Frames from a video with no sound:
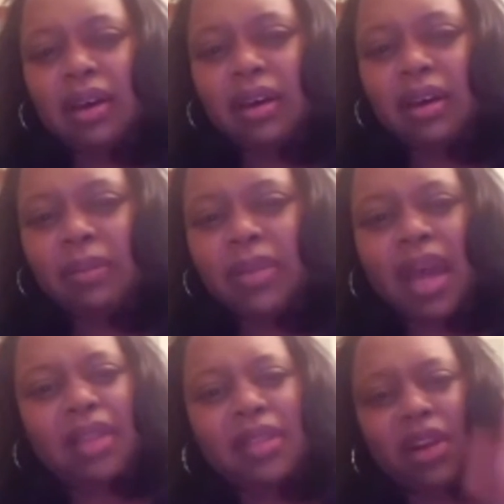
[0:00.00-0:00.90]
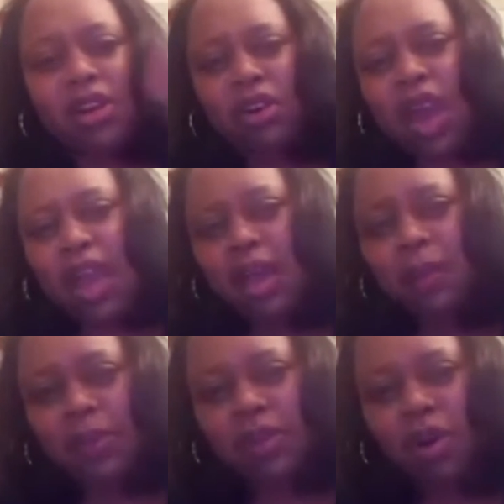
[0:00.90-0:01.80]
not that are
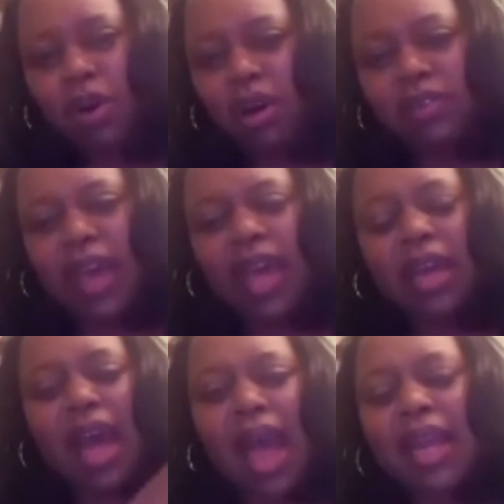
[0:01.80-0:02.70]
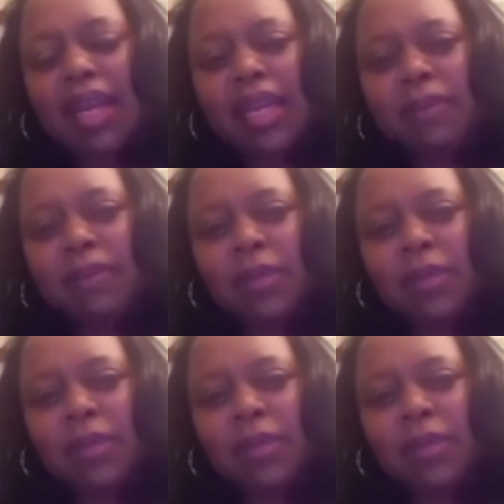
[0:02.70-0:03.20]
high up in all that. I